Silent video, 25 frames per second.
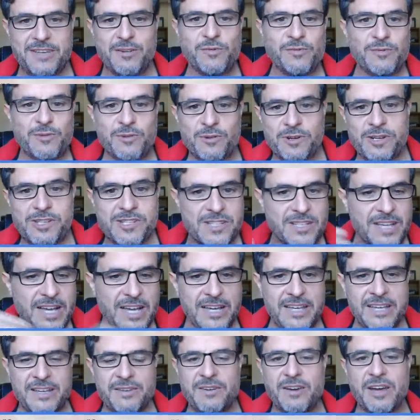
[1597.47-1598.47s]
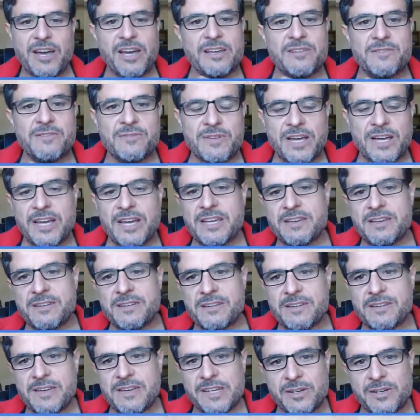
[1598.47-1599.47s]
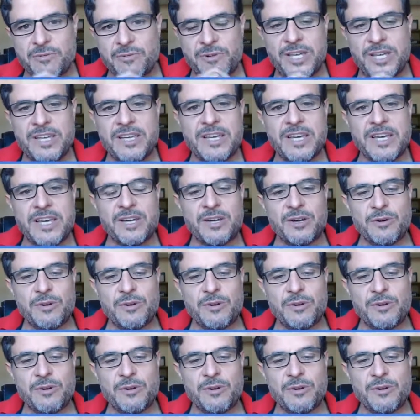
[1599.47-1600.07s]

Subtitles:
Of course, I agree